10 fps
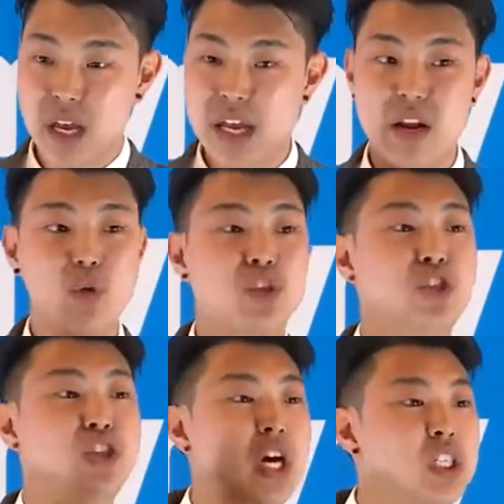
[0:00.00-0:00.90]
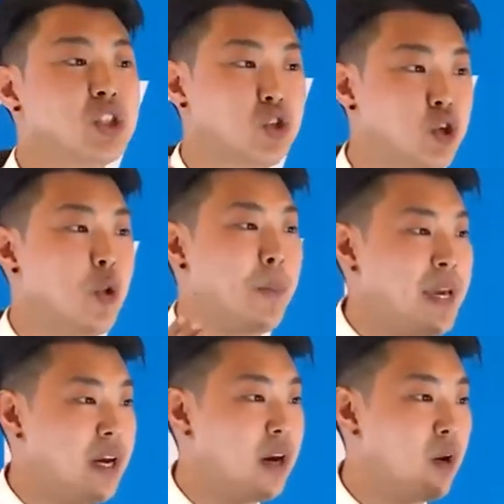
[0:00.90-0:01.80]
and it was just through
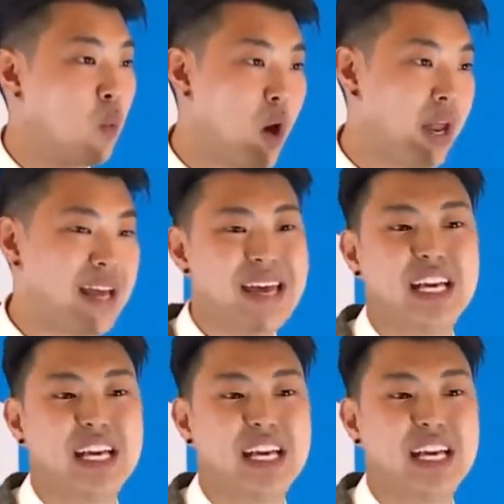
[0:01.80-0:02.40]
pure what?